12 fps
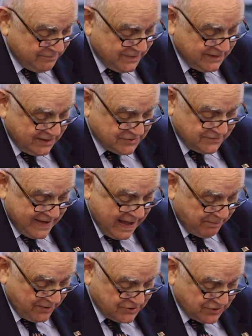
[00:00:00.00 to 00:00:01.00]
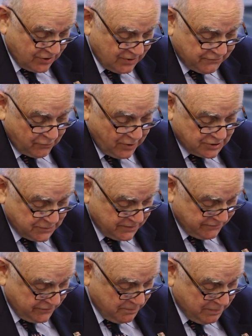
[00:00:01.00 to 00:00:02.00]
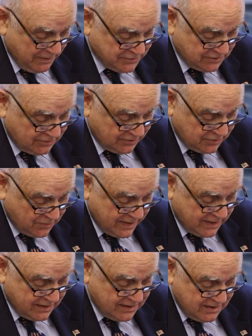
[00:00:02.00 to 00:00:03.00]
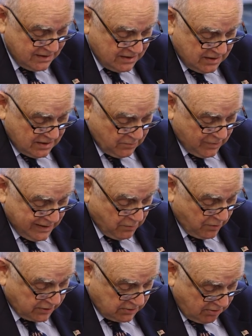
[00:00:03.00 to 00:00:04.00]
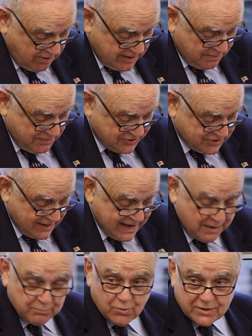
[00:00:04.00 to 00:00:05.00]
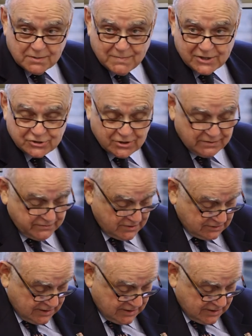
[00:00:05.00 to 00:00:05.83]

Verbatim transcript: have been years of happiness and good fortune with a few bumps along the way. While I worked hard, I must say I had more than my share of good